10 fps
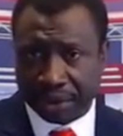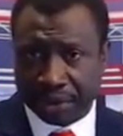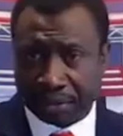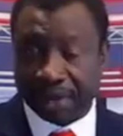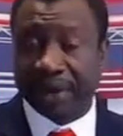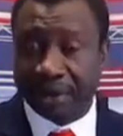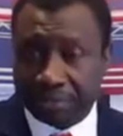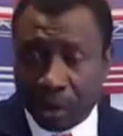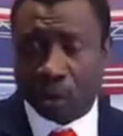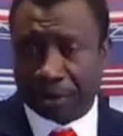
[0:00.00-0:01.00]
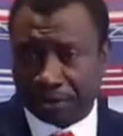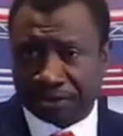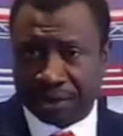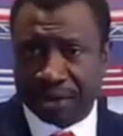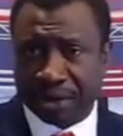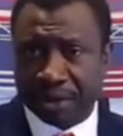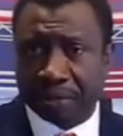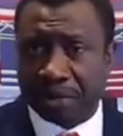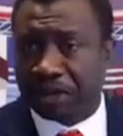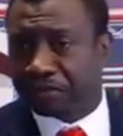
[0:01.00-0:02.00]
be removed
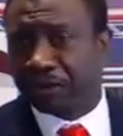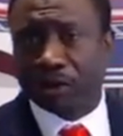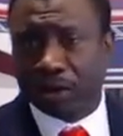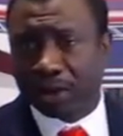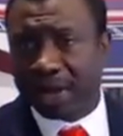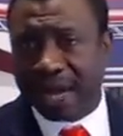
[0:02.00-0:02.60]
before